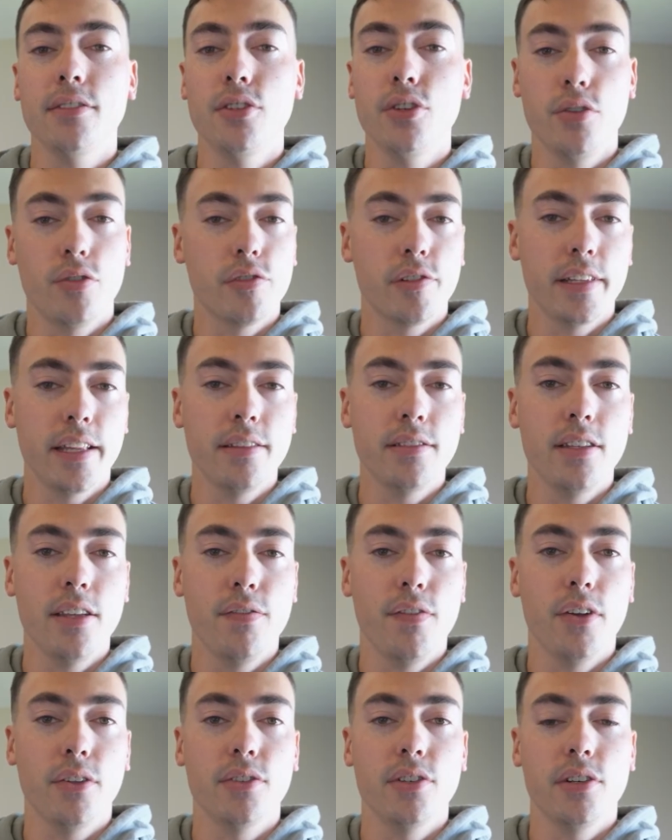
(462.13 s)
neutral
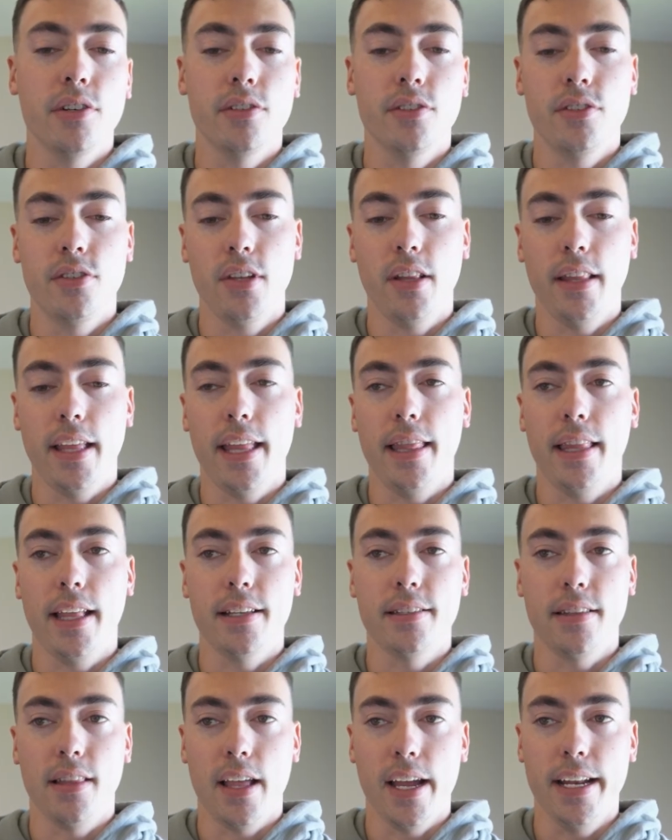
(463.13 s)
density filters to let
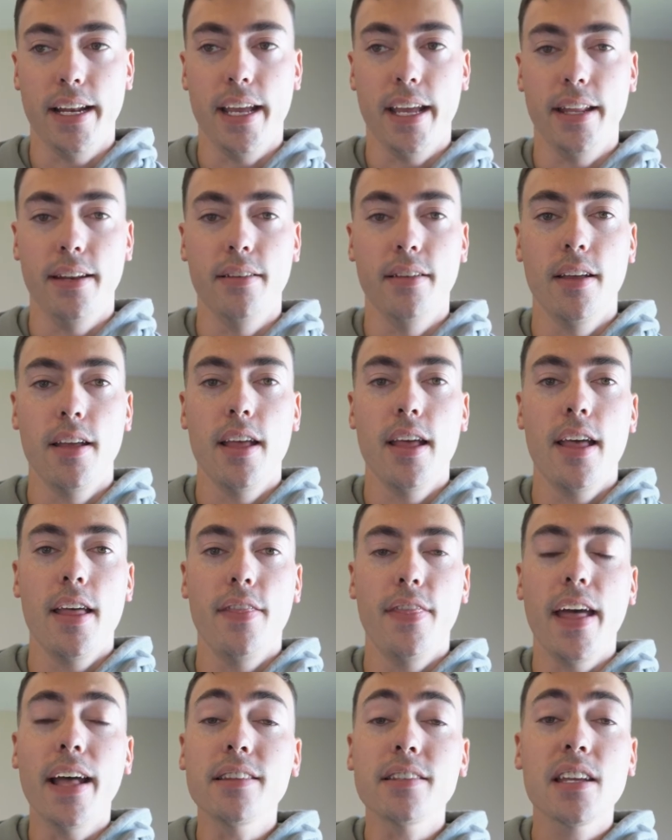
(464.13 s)
less light in.
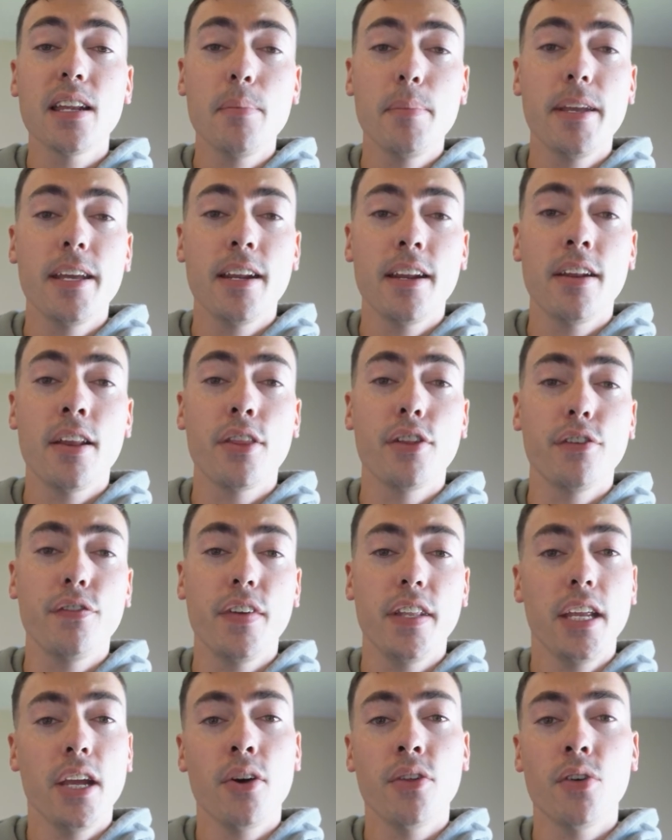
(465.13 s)
That's going to be in another
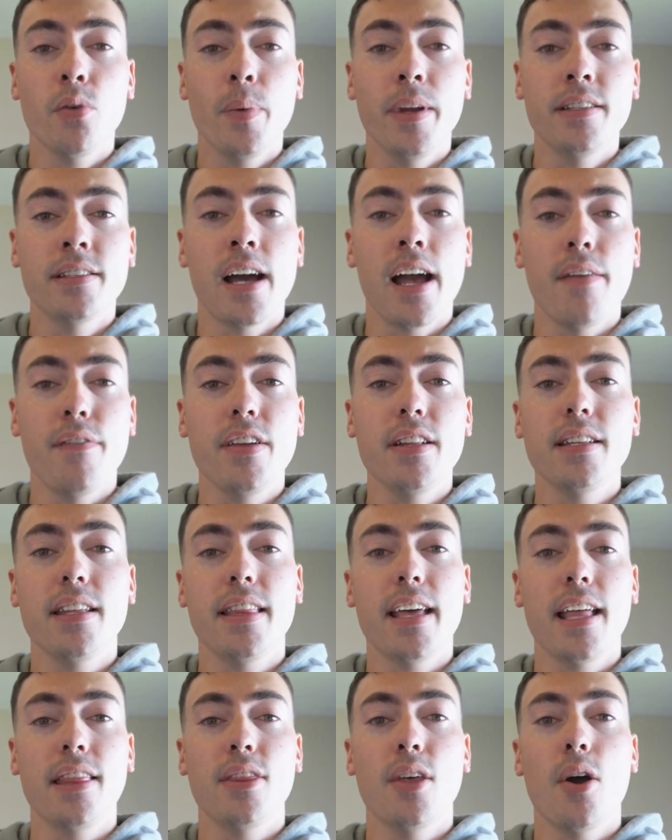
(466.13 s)
video that we dive into
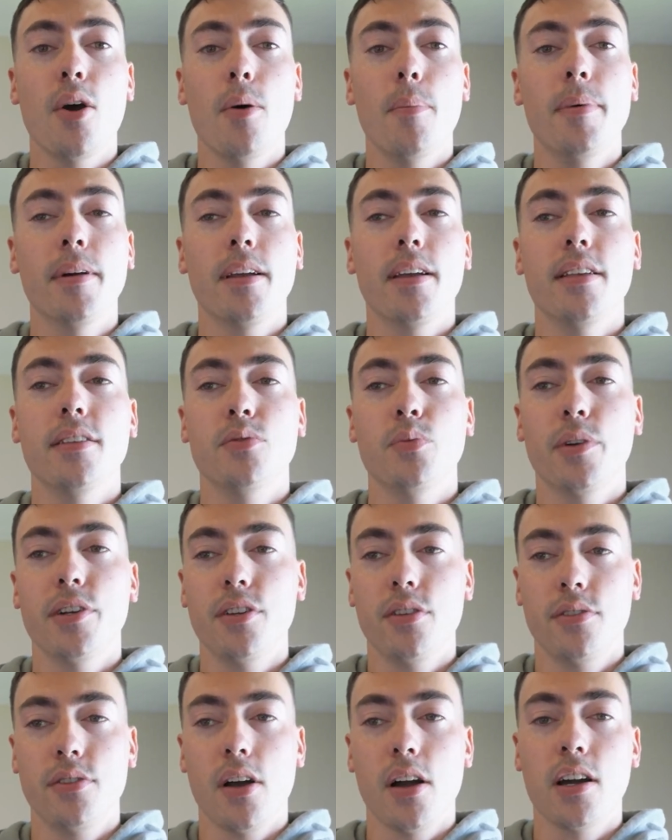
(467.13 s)
that though, because we're
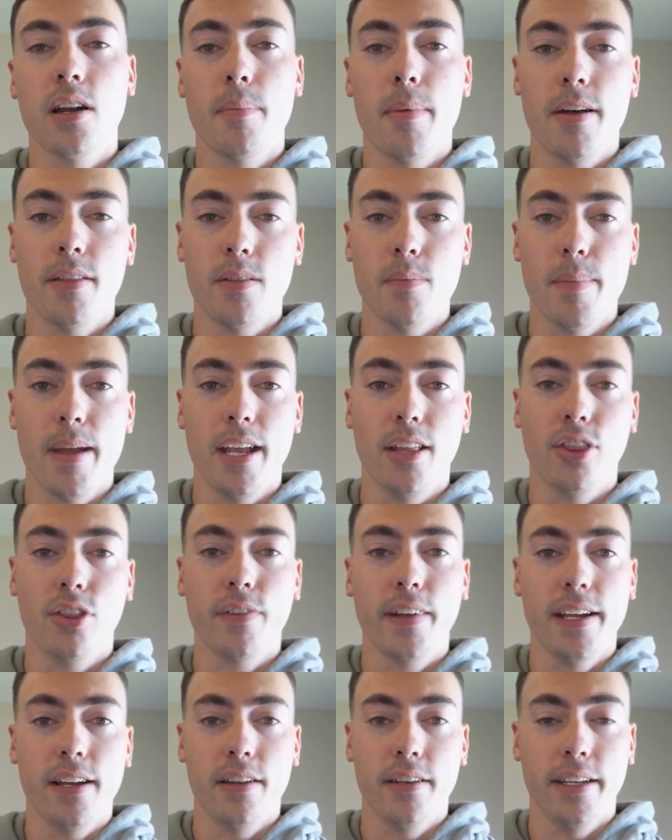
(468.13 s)
just talking about the main
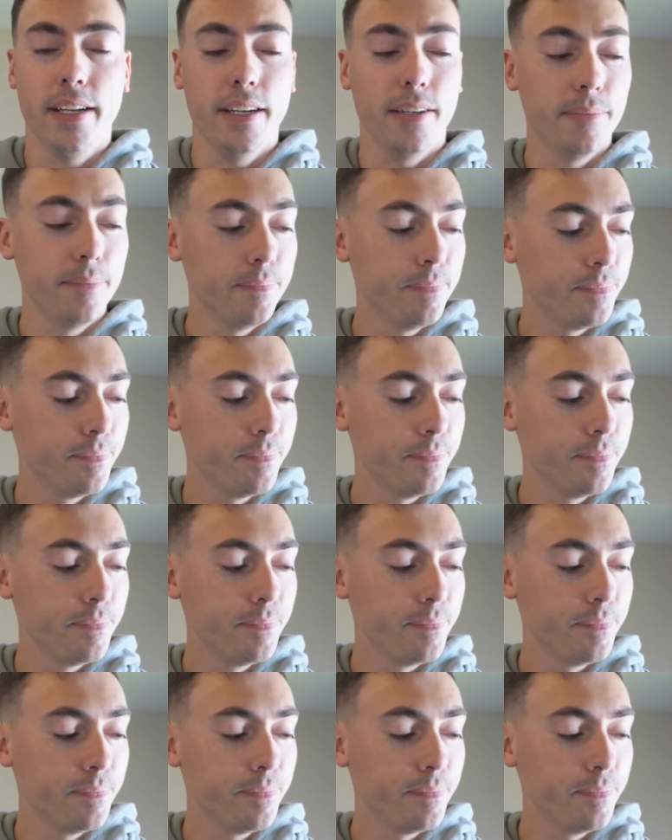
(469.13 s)
three on here.